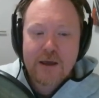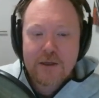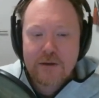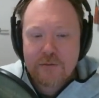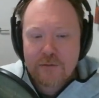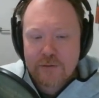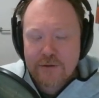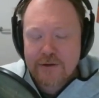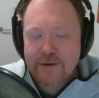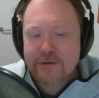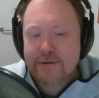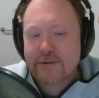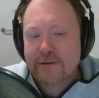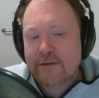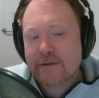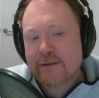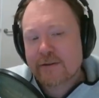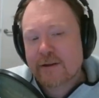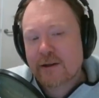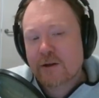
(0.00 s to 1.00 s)
through this.
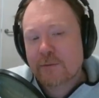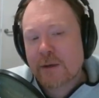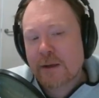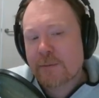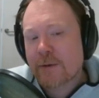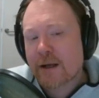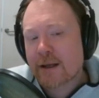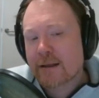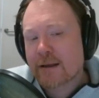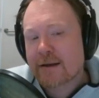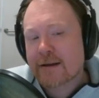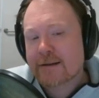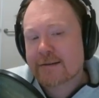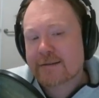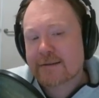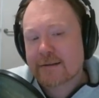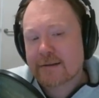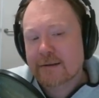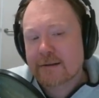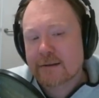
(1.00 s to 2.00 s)
This is going to be my
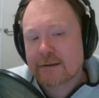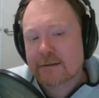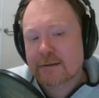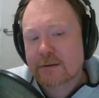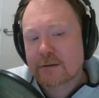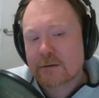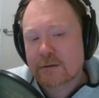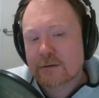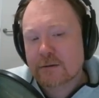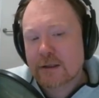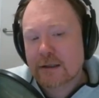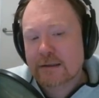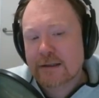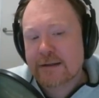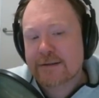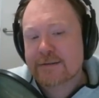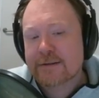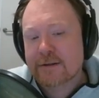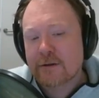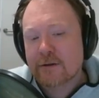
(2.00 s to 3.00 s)
last little
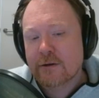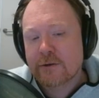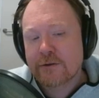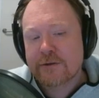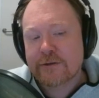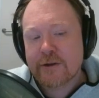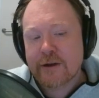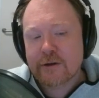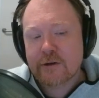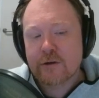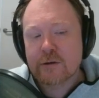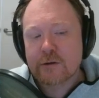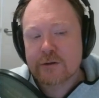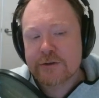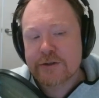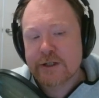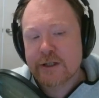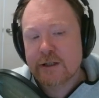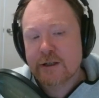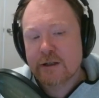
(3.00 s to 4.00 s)
lesson on
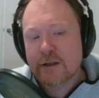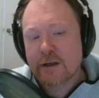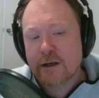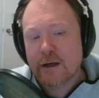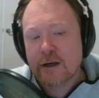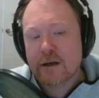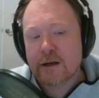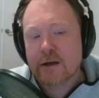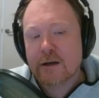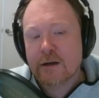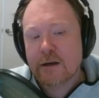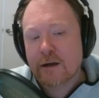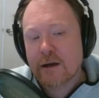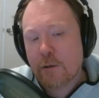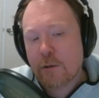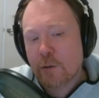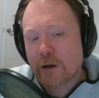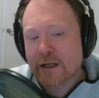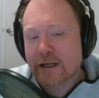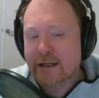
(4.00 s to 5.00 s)
psychology,
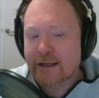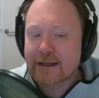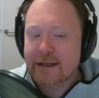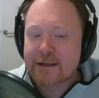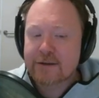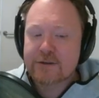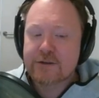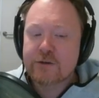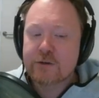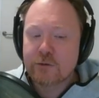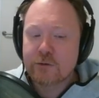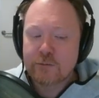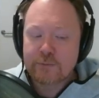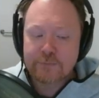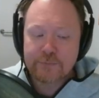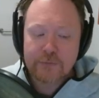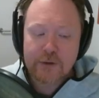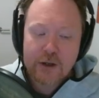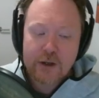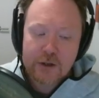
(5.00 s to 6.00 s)
and we're going to get into
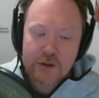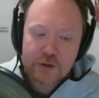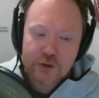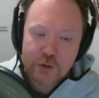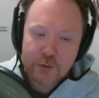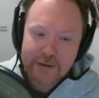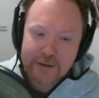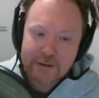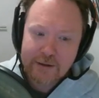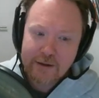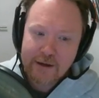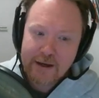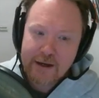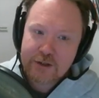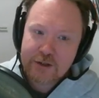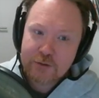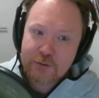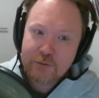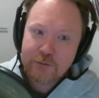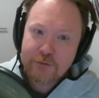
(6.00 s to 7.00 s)
doing
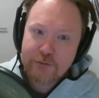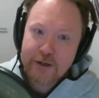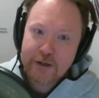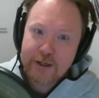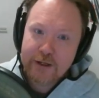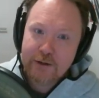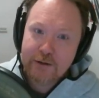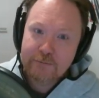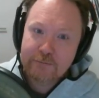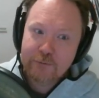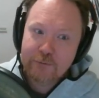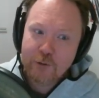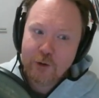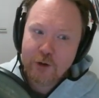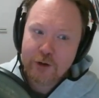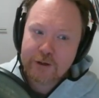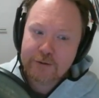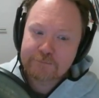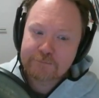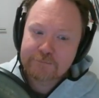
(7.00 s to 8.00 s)
actual 3D
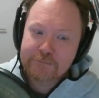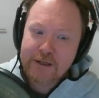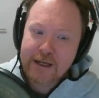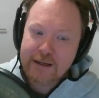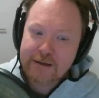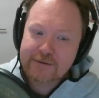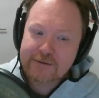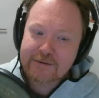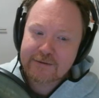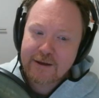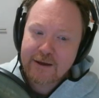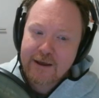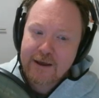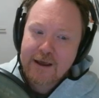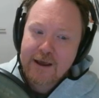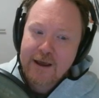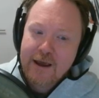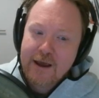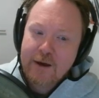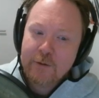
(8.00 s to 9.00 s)
work next.
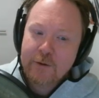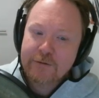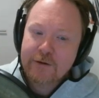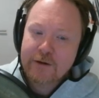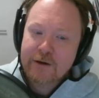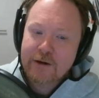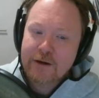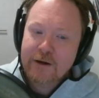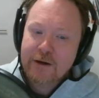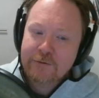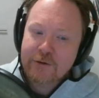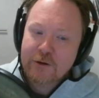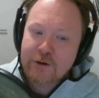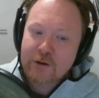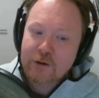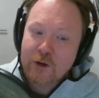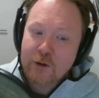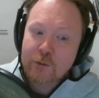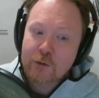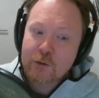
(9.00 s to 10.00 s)
However, I've got
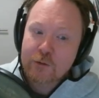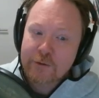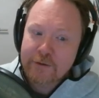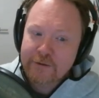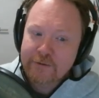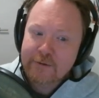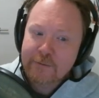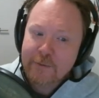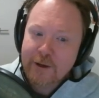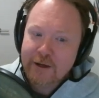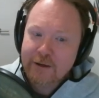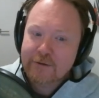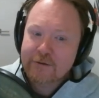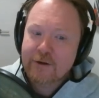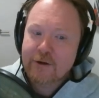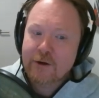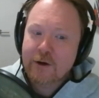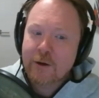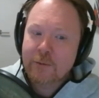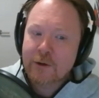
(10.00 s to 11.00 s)
a lot more of these to make,
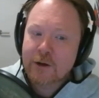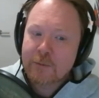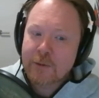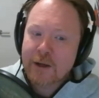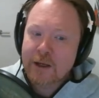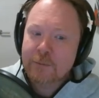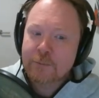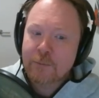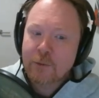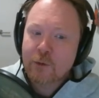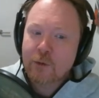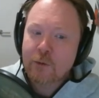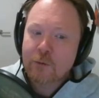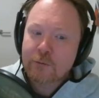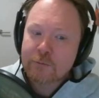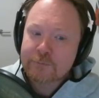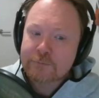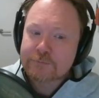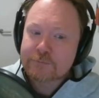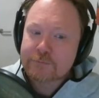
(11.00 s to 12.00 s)
so I'm going to make
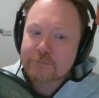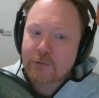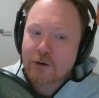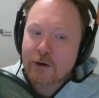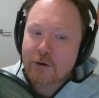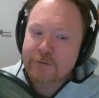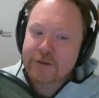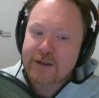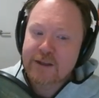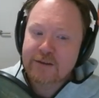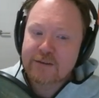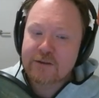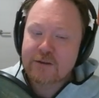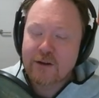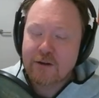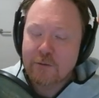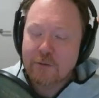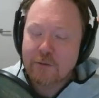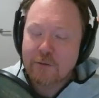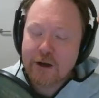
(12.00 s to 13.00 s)
more of these
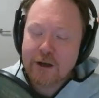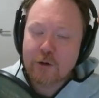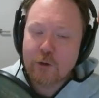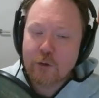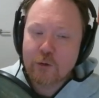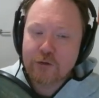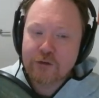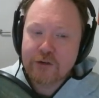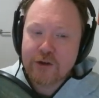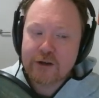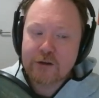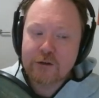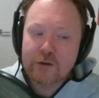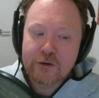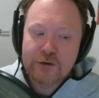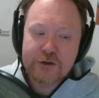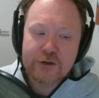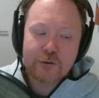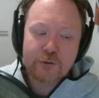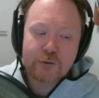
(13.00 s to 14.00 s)
sort of what I call
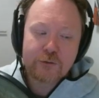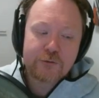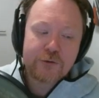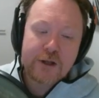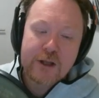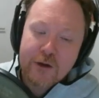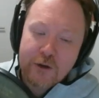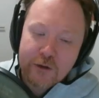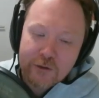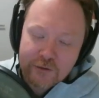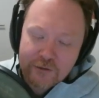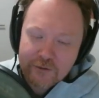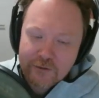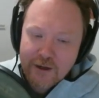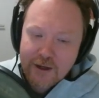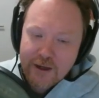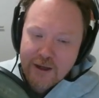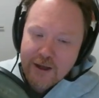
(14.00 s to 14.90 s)
psychological videos,